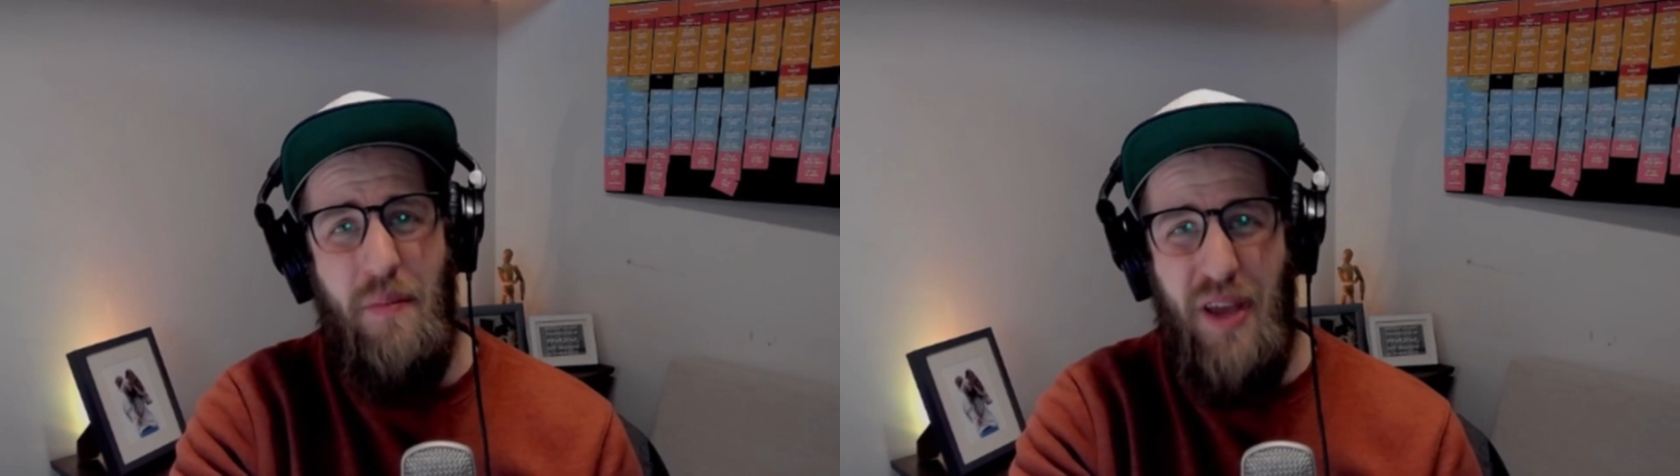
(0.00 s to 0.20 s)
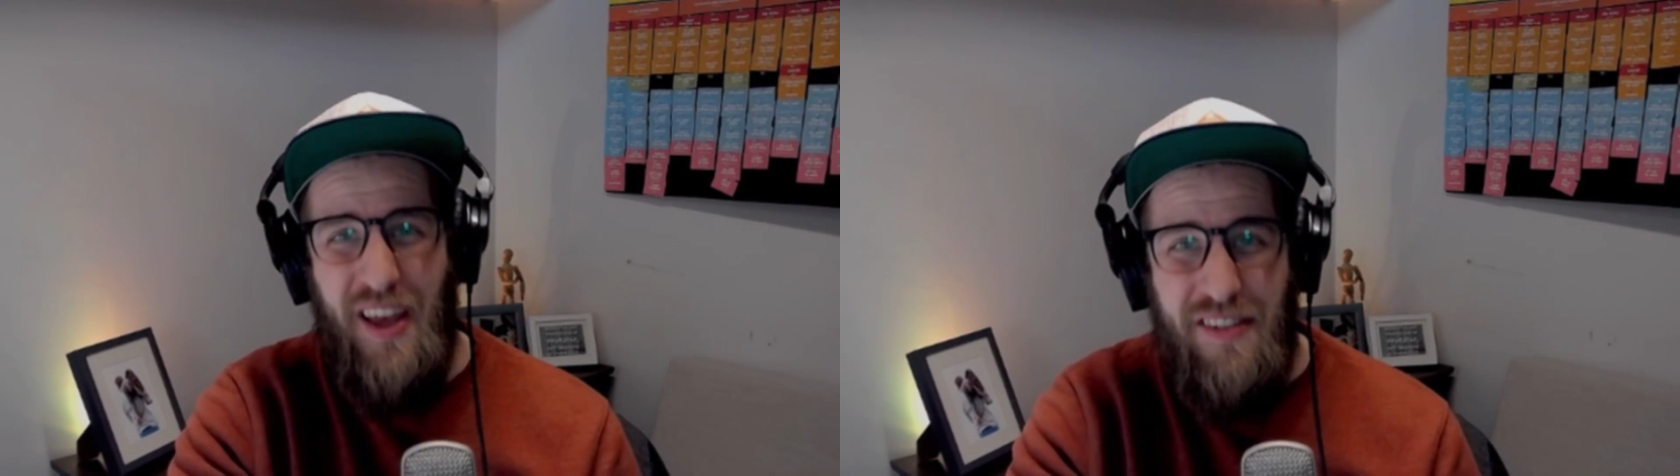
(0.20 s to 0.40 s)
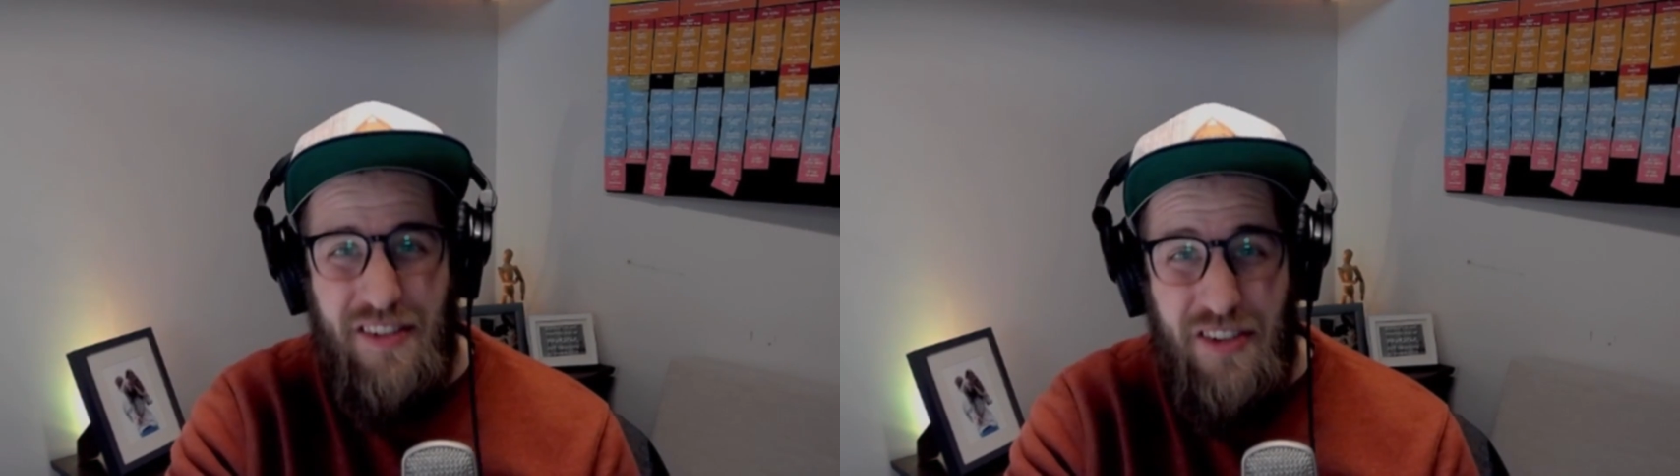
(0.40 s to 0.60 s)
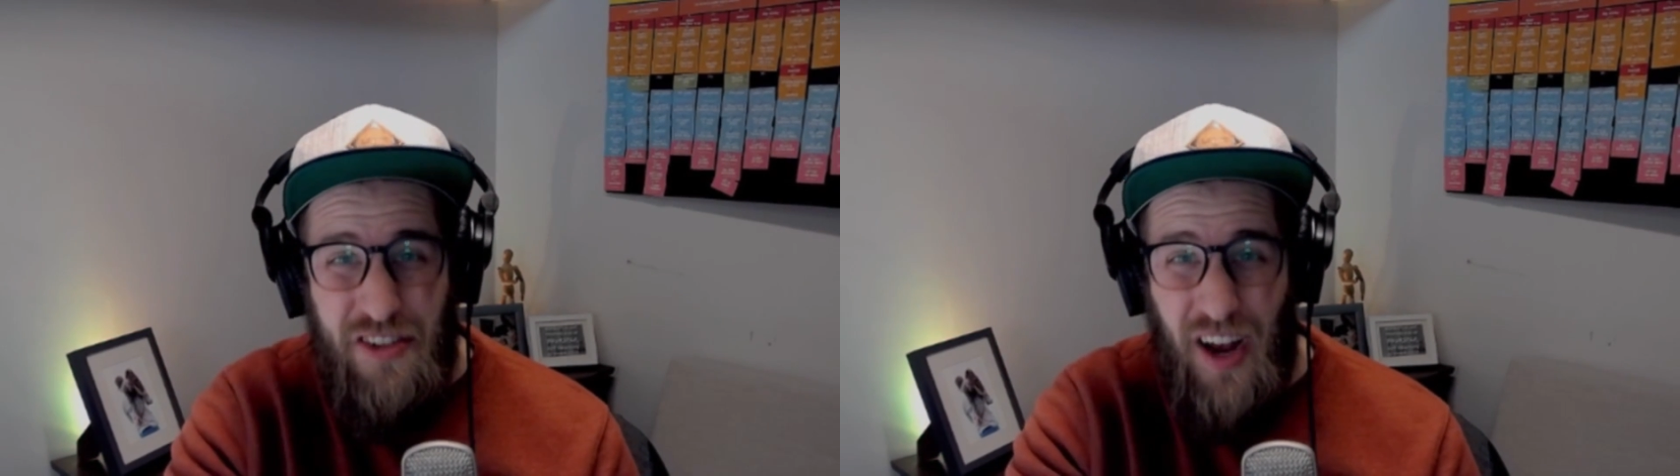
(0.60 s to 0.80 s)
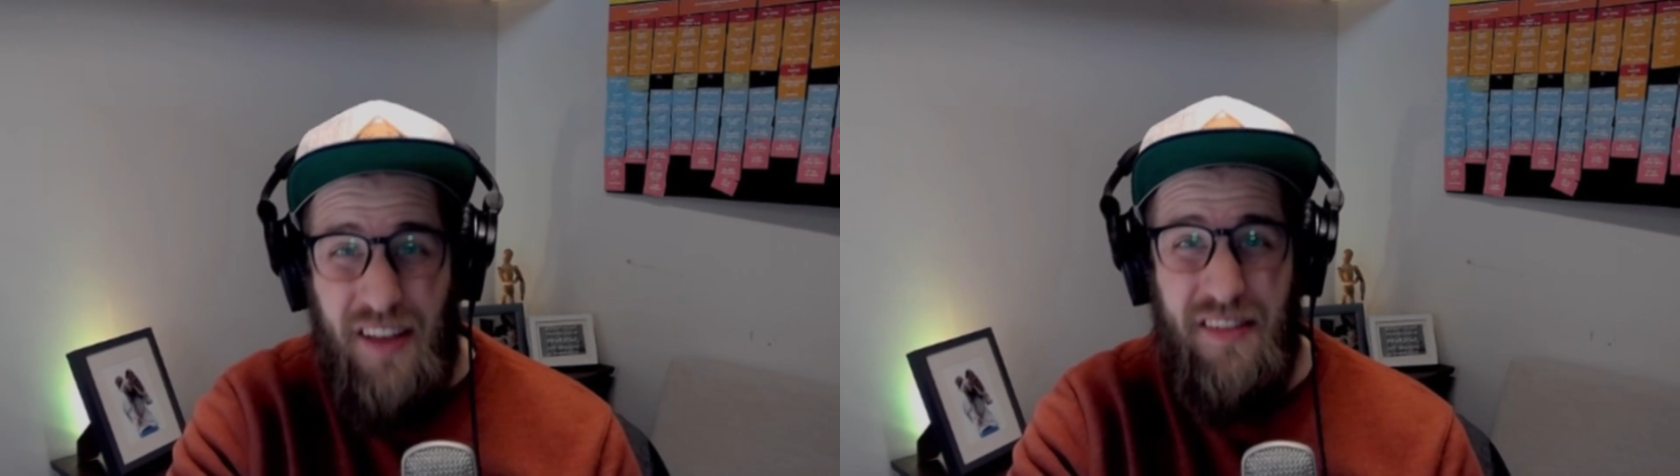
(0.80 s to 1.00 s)
because
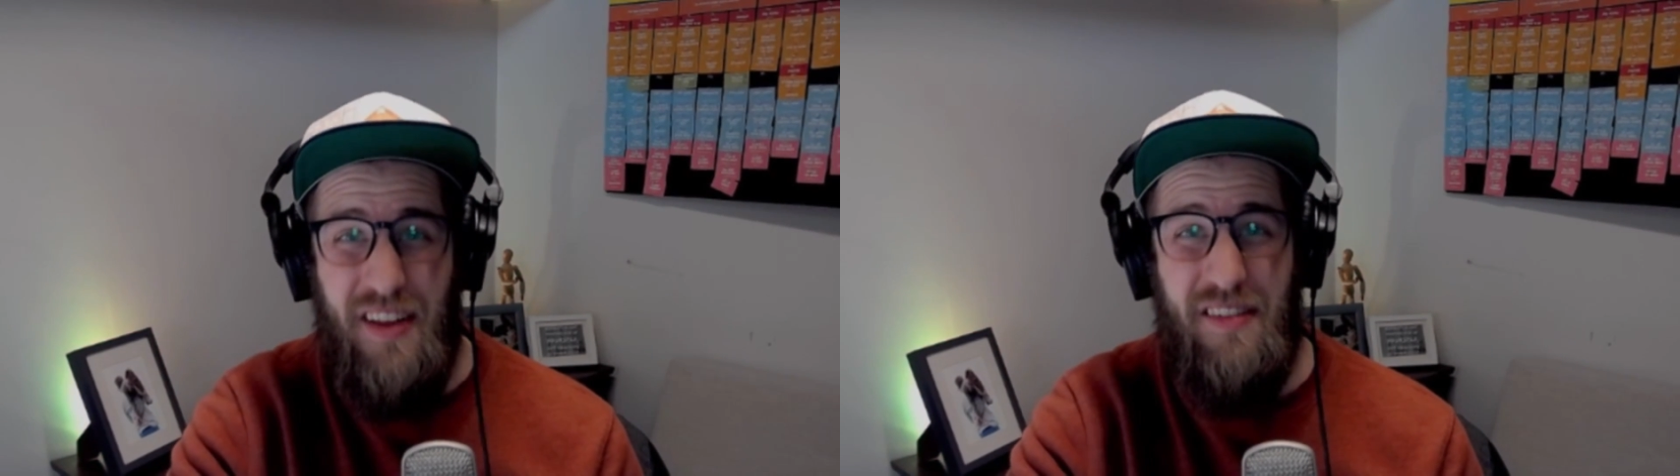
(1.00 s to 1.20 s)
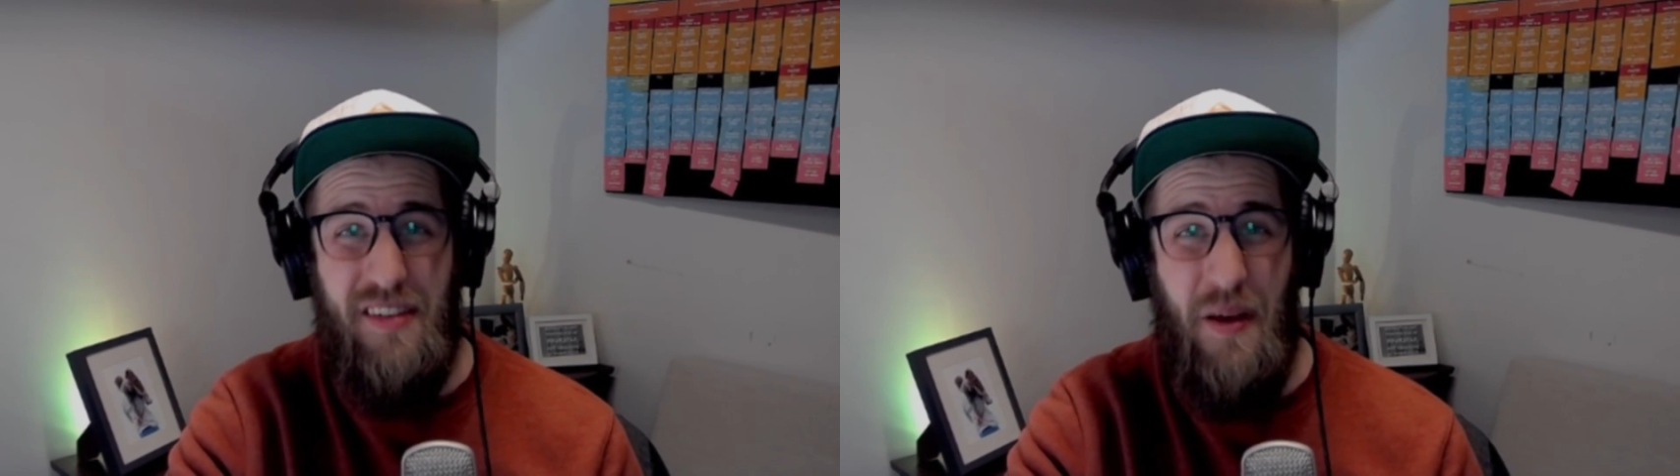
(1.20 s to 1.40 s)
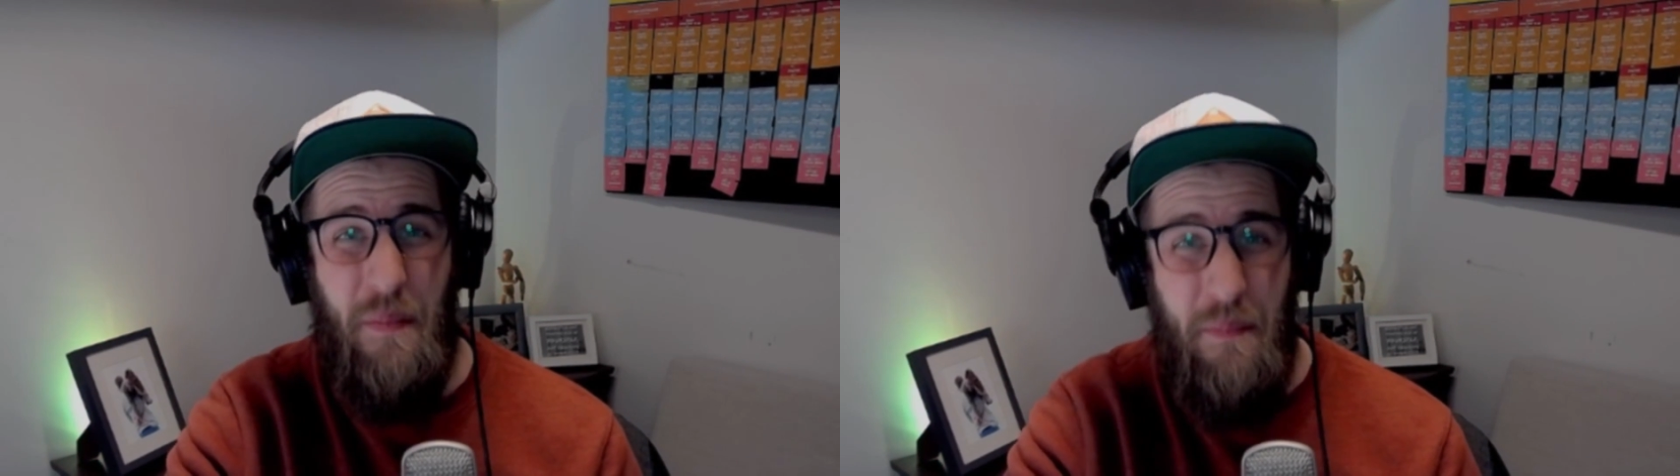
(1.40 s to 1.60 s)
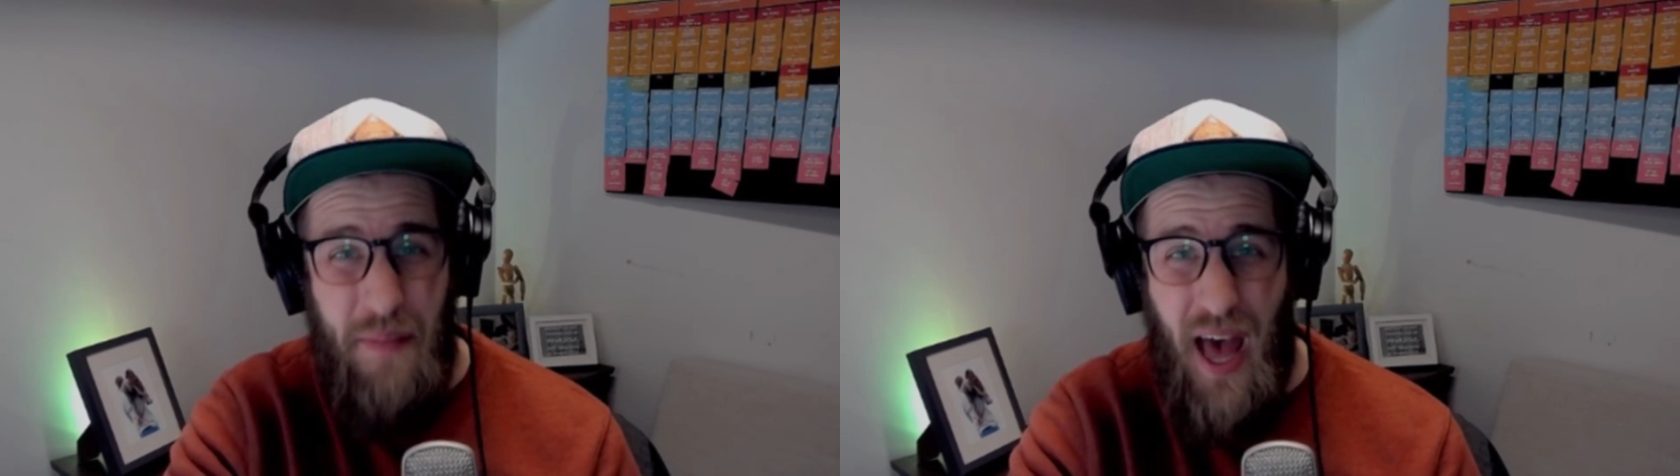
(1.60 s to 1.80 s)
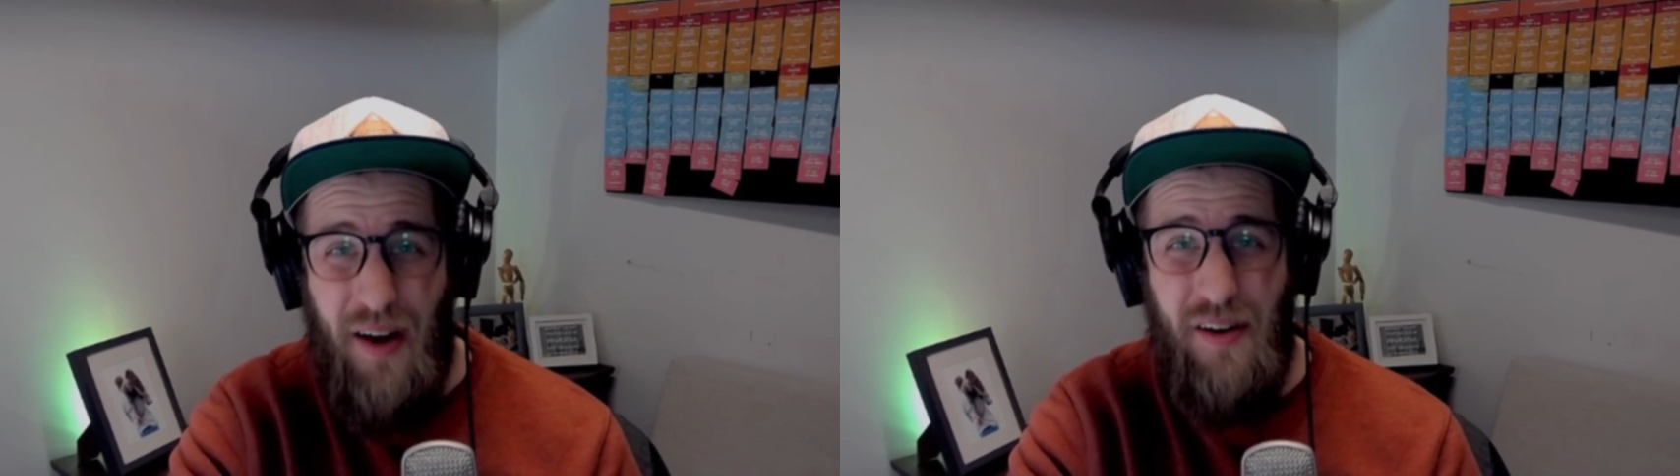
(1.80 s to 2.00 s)
justice
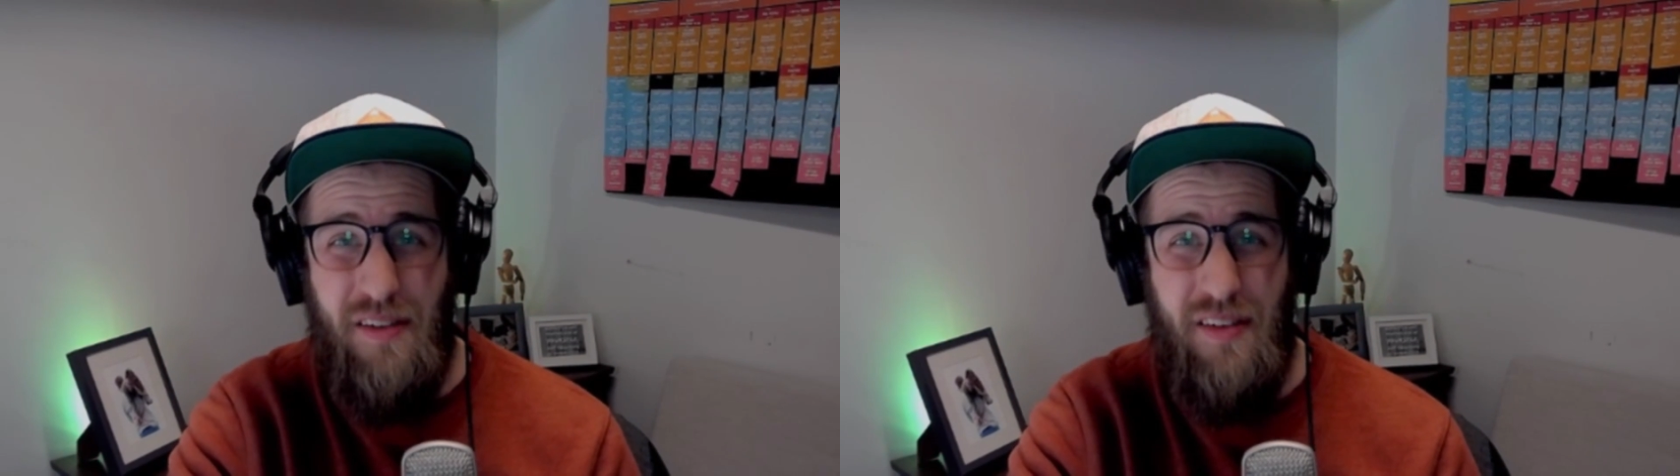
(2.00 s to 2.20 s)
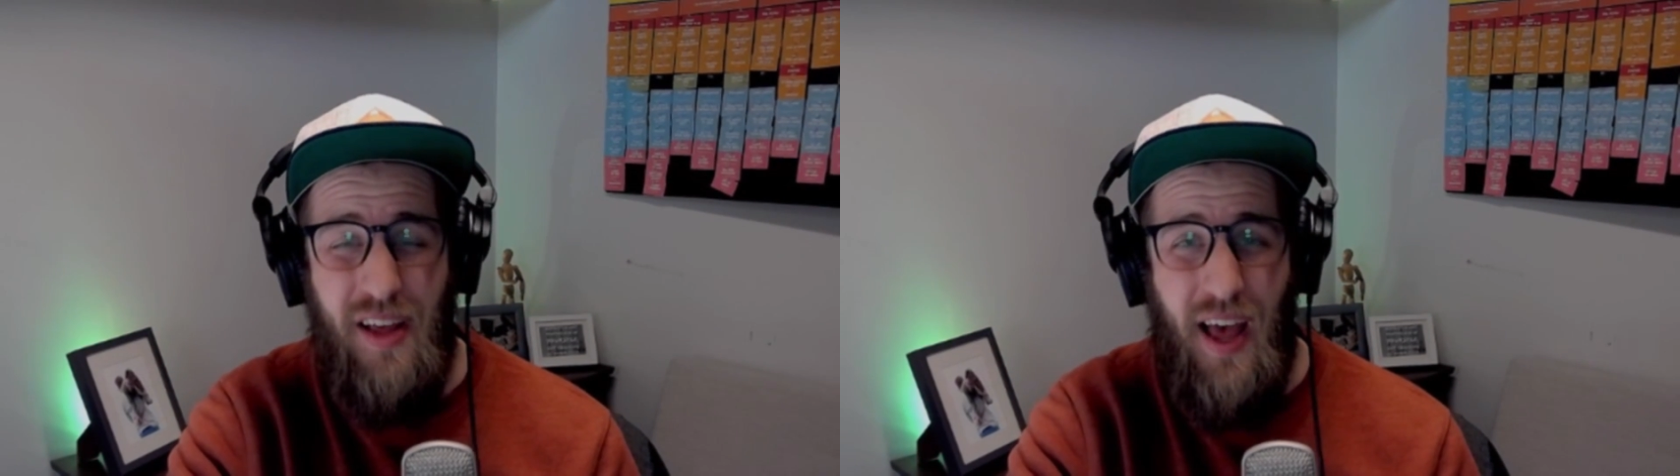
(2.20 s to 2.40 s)
matters.